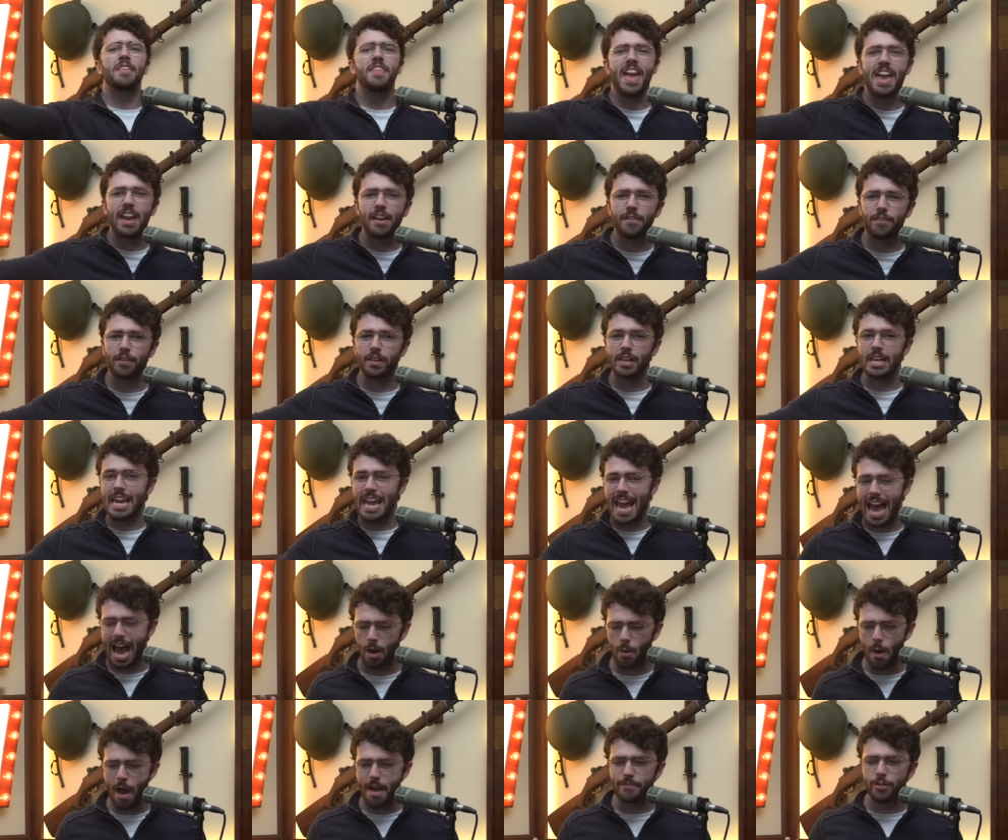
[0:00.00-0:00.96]
Thankfully,
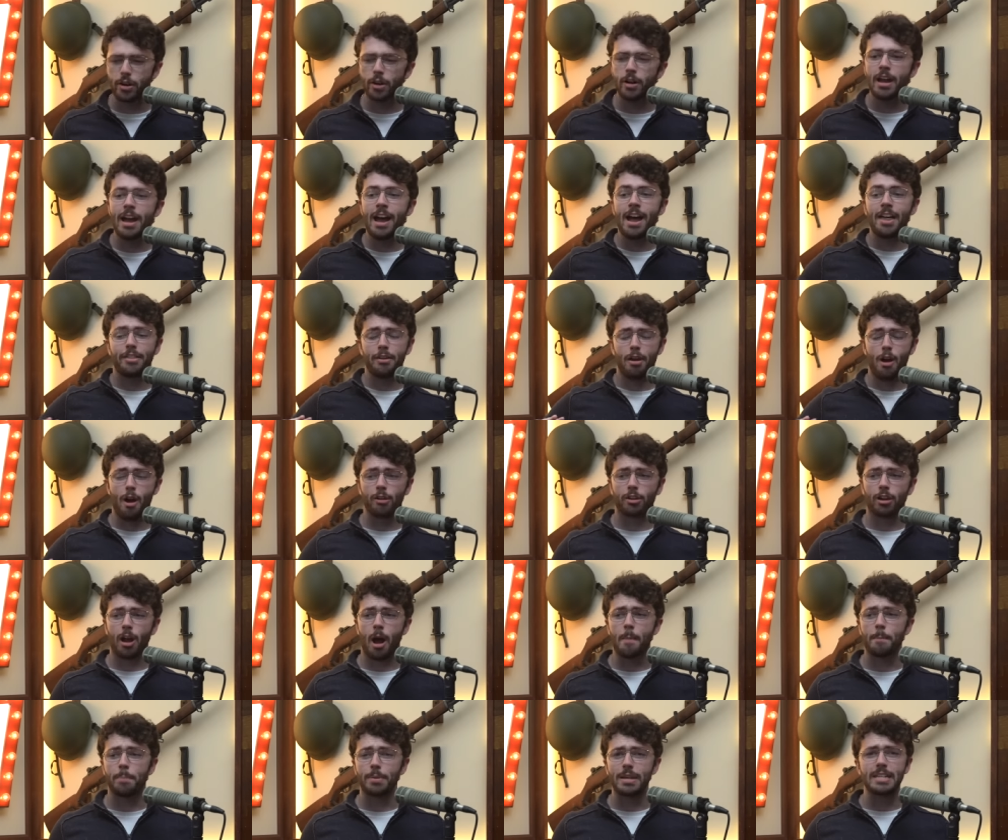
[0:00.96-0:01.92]
however, there are
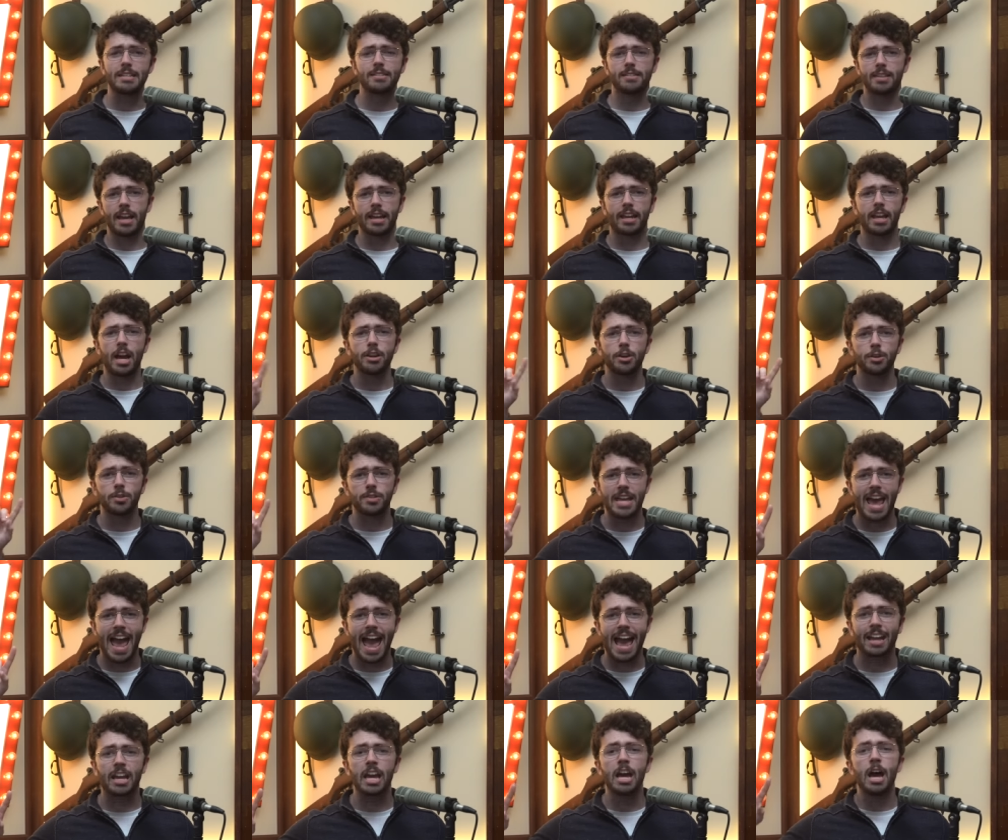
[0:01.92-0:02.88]
companies like
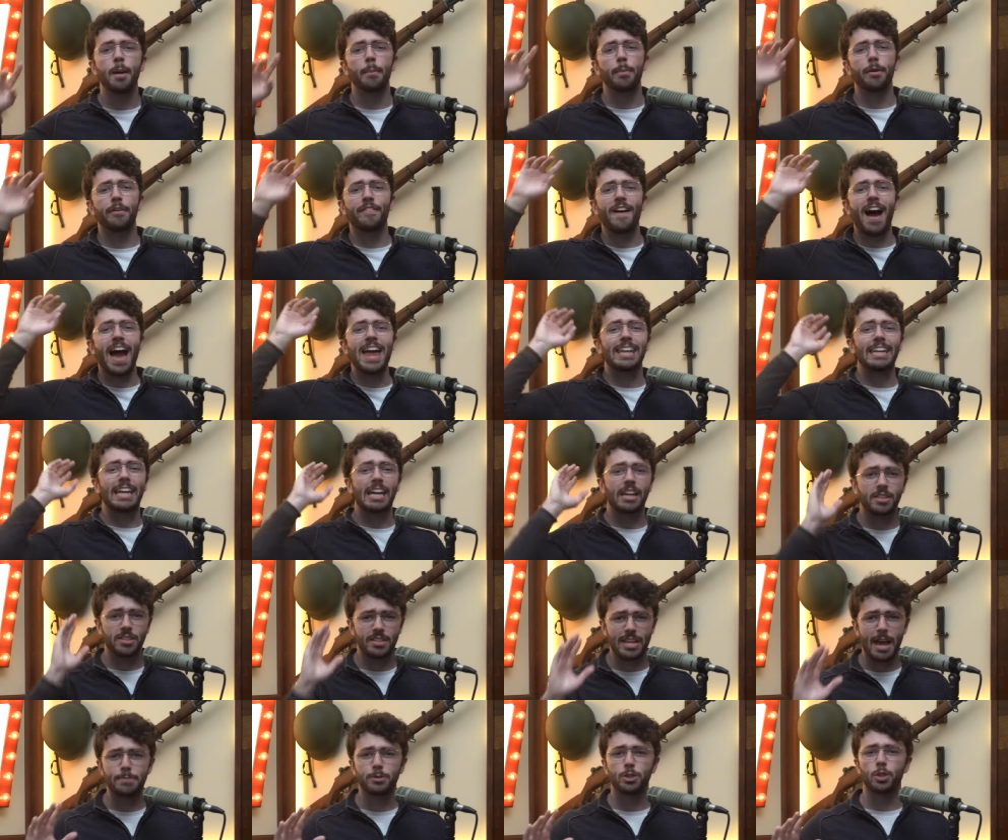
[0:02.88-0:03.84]
Undertac providing
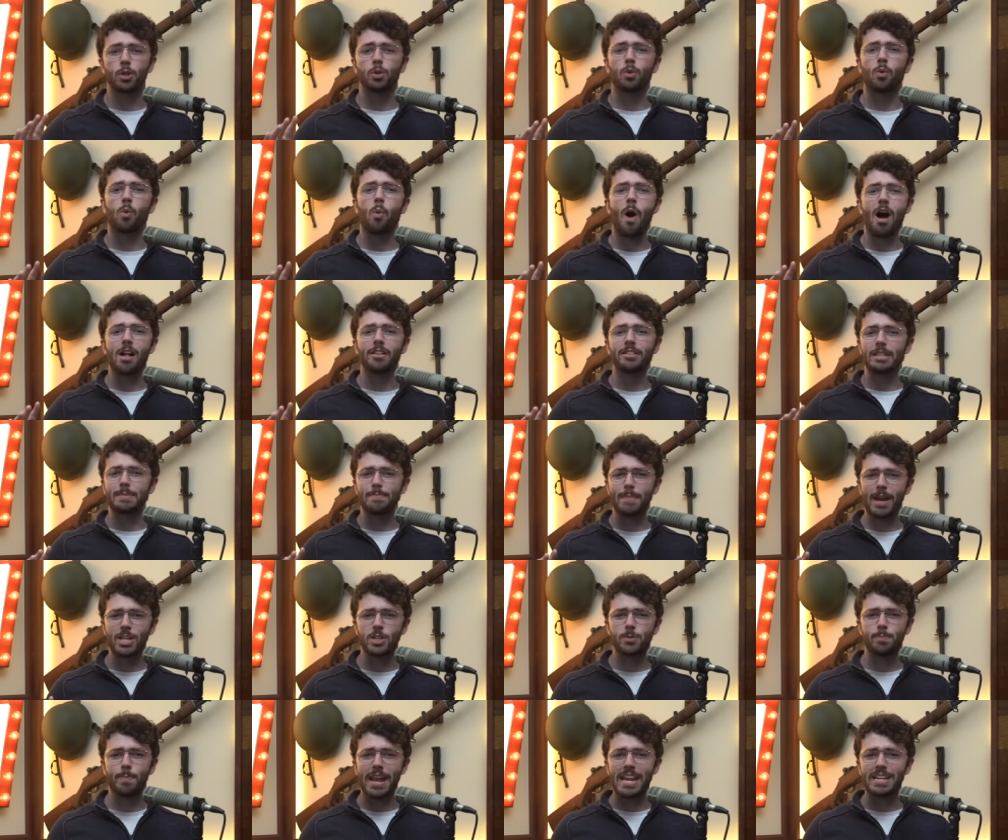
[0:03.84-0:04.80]
exceptional quality
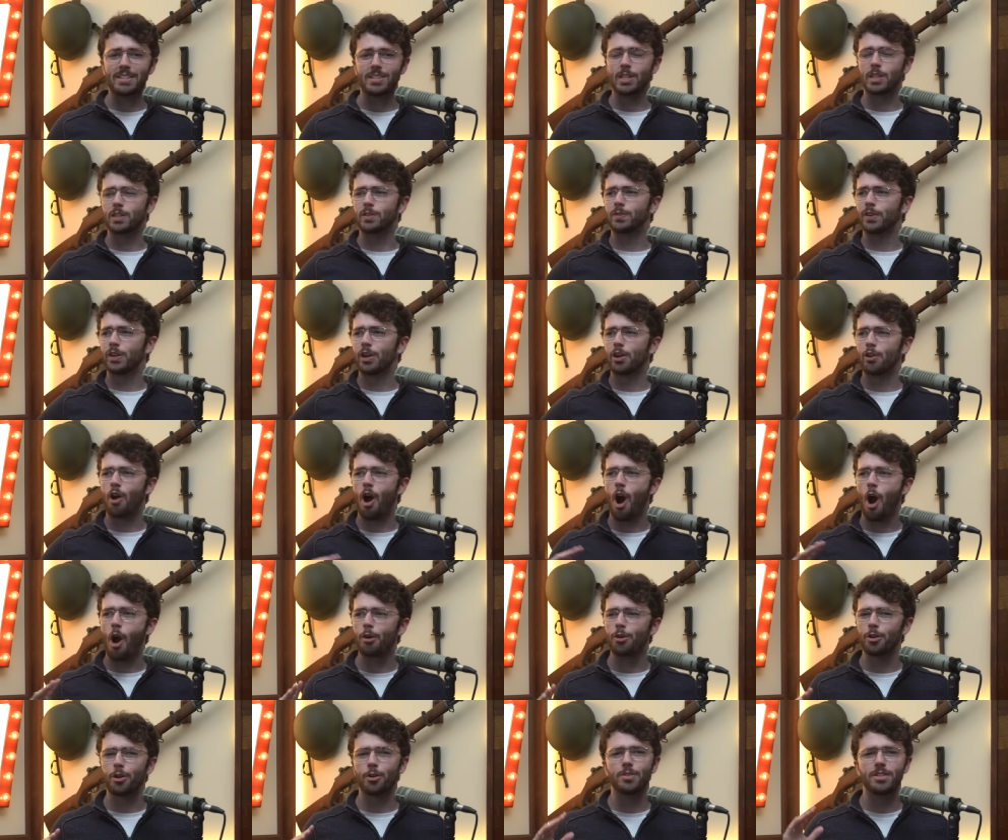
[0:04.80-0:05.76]
men's basics for your
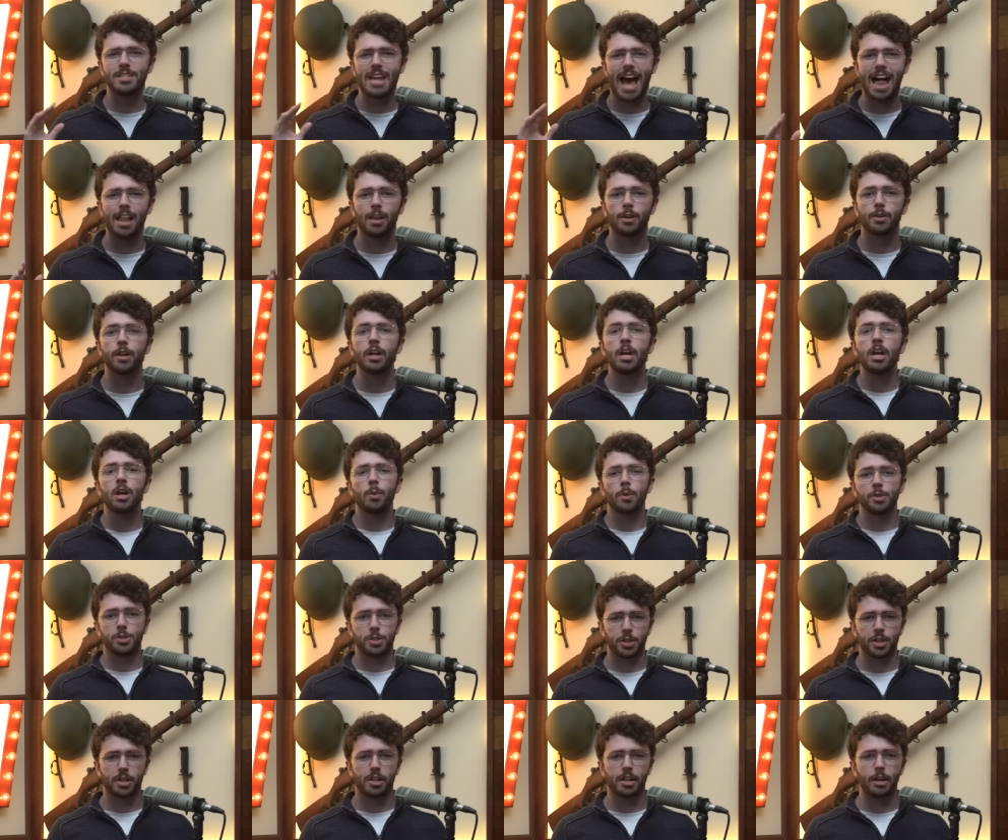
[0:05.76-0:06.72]
hard earned dollar,
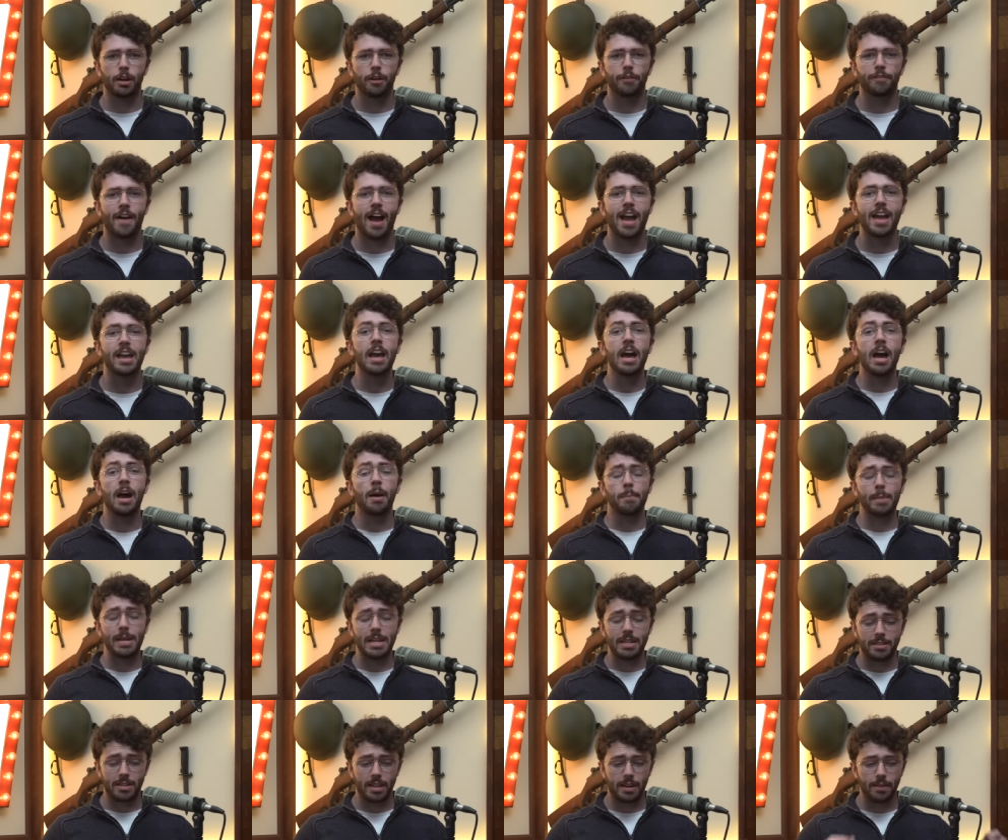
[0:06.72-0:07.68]
which to clarify
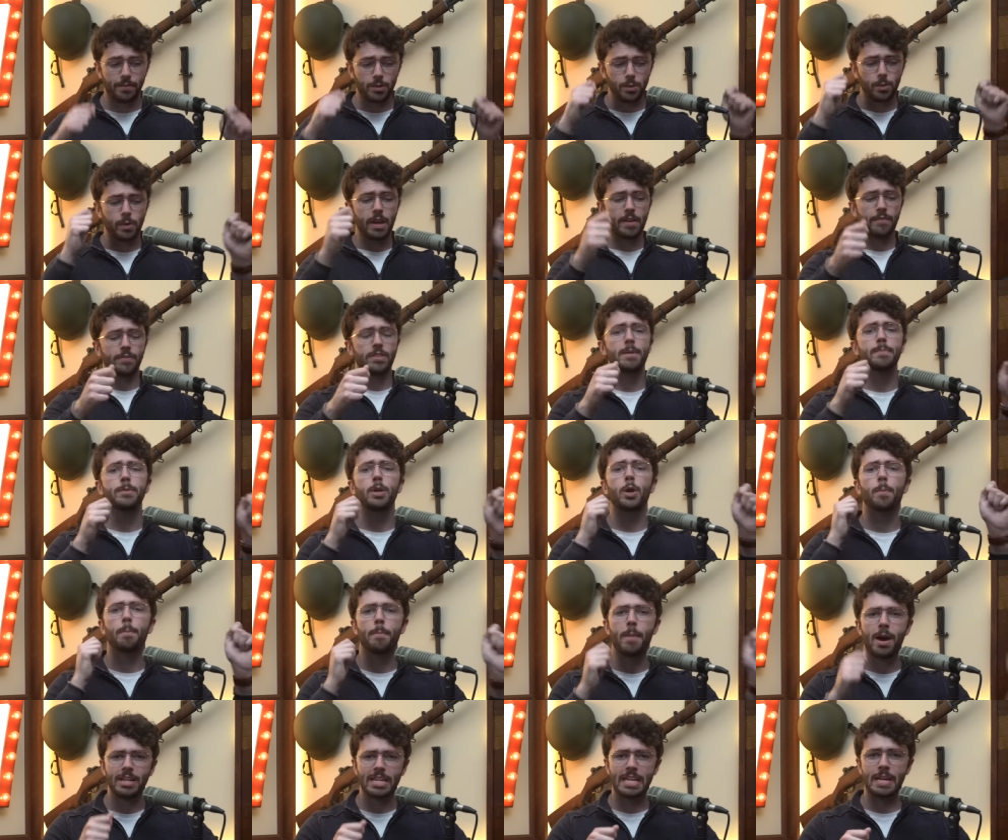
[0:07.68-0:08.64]
means that if you give them your
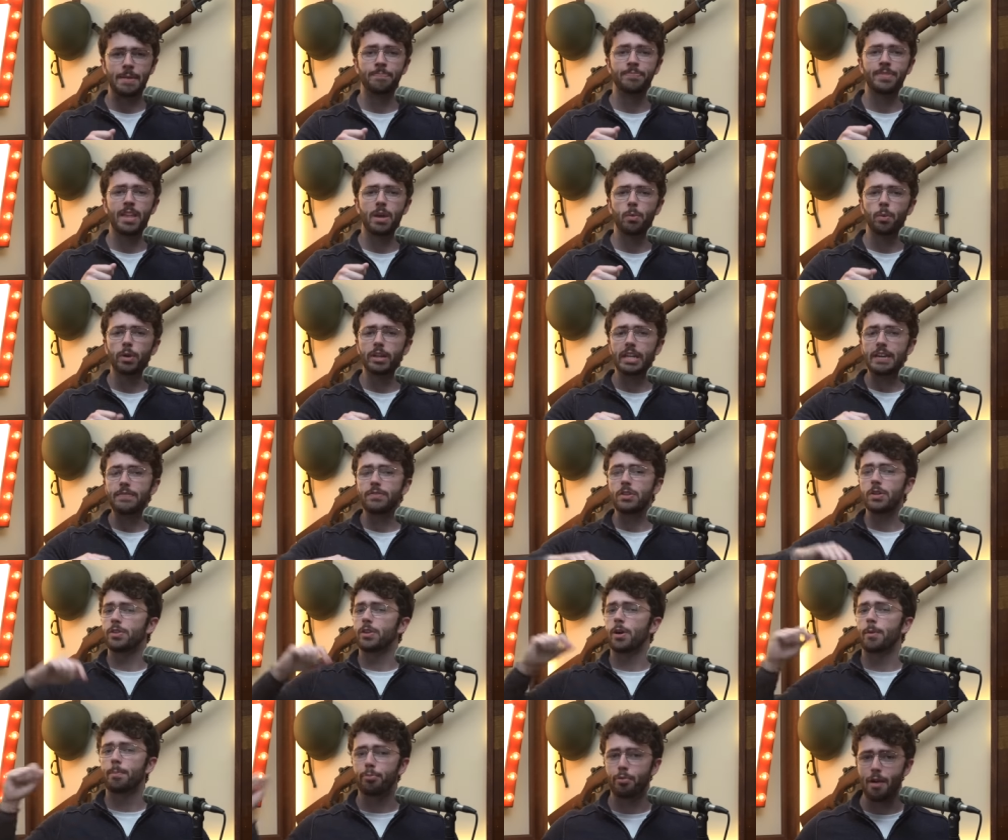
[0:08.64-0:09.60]
money, they will give you
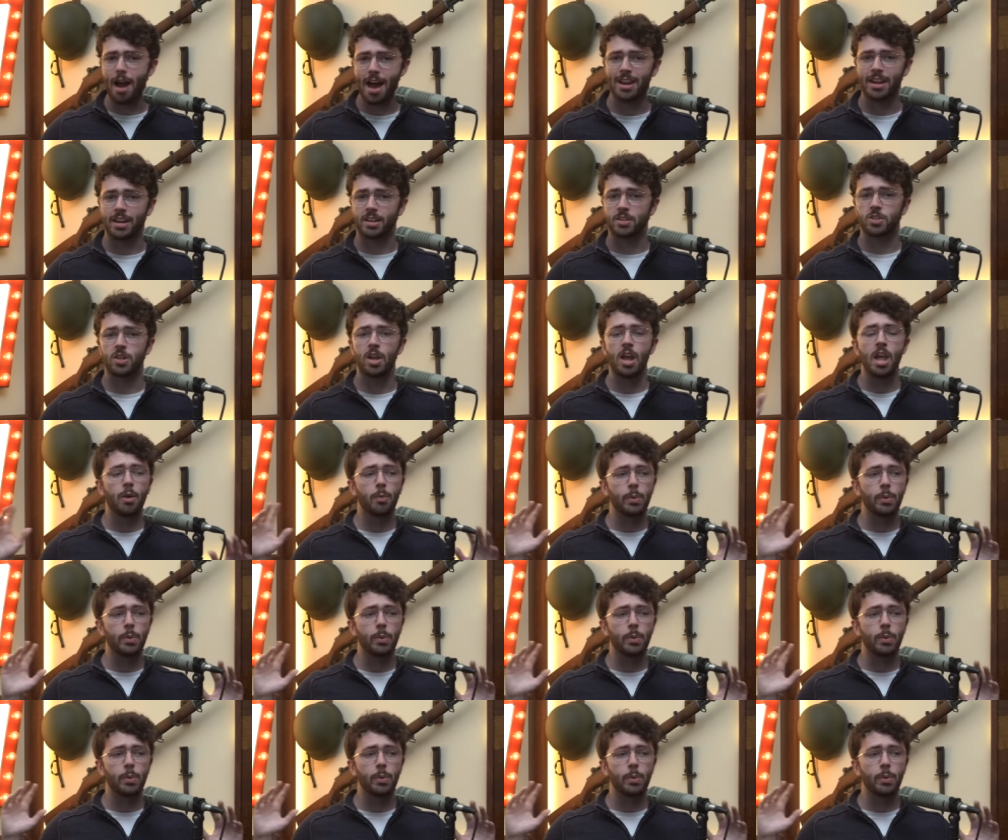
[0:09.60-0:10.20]
their products.